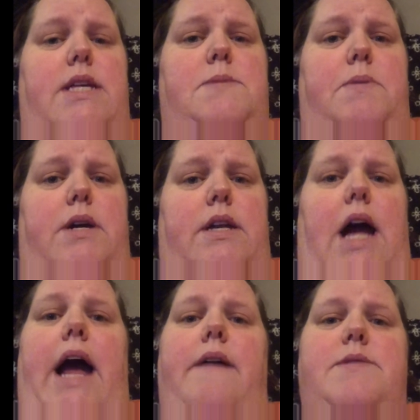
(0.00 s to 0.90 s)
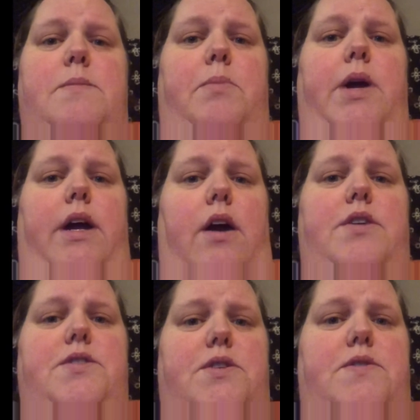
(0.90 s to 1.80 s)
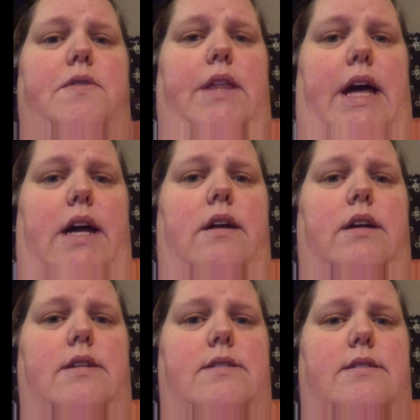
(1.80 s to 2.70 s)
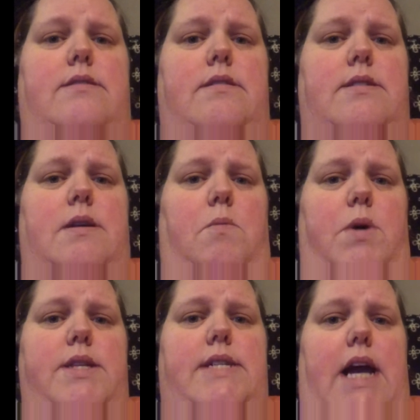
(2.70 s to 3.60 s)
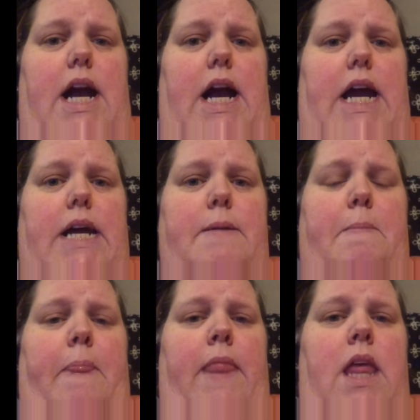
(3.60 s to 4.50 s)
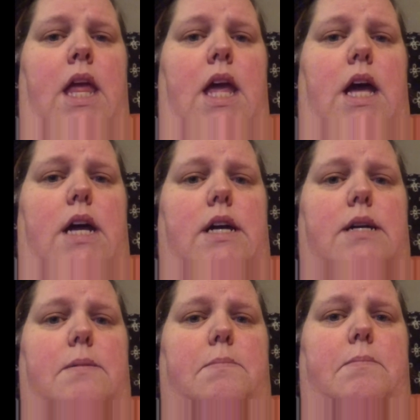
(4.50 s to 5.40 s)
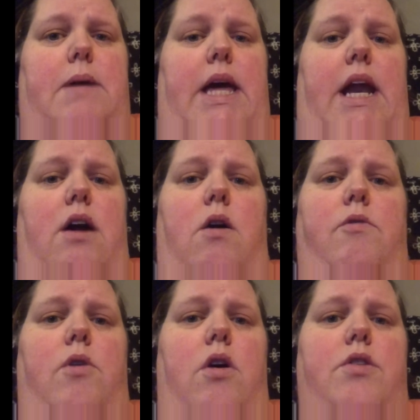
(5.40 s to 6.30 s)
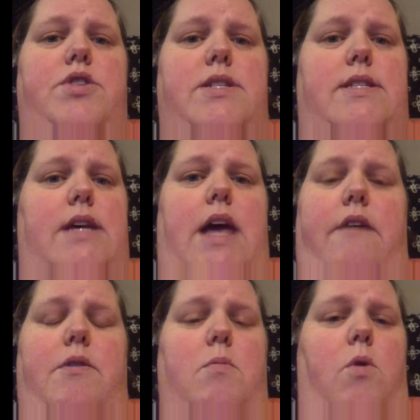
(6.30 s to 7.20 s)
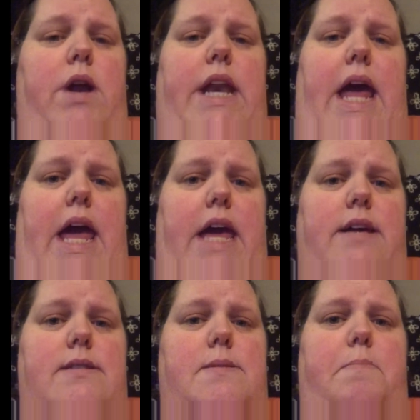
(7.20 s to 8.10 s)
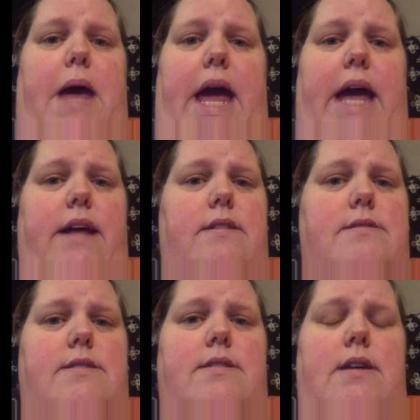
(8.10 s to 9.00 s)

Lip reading: but I have some precursors for that. It's somewhat scary. And I overall just every morning aches, pains.